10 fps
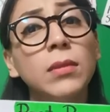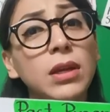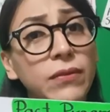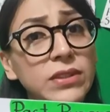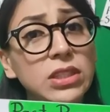
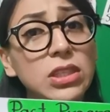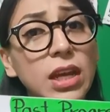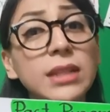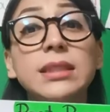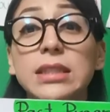If it's
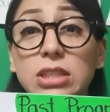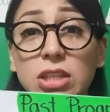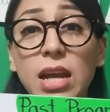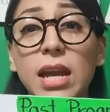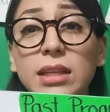yes,
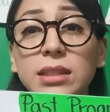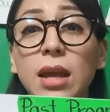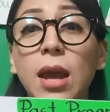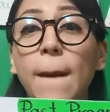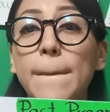yes,
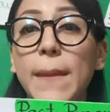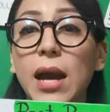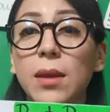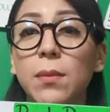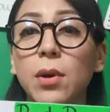
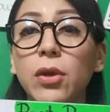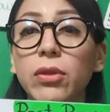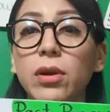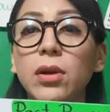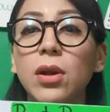my
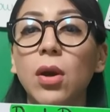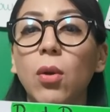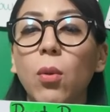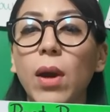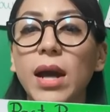mother
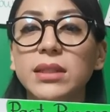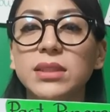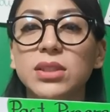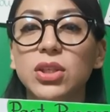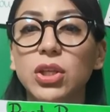
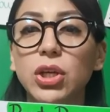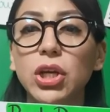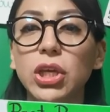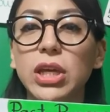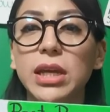was
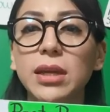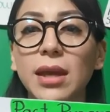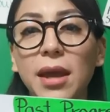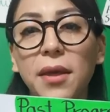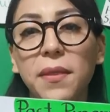cooking
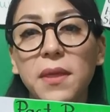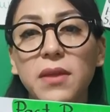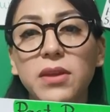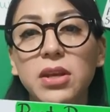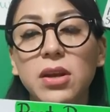
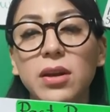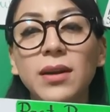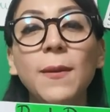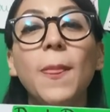the dinner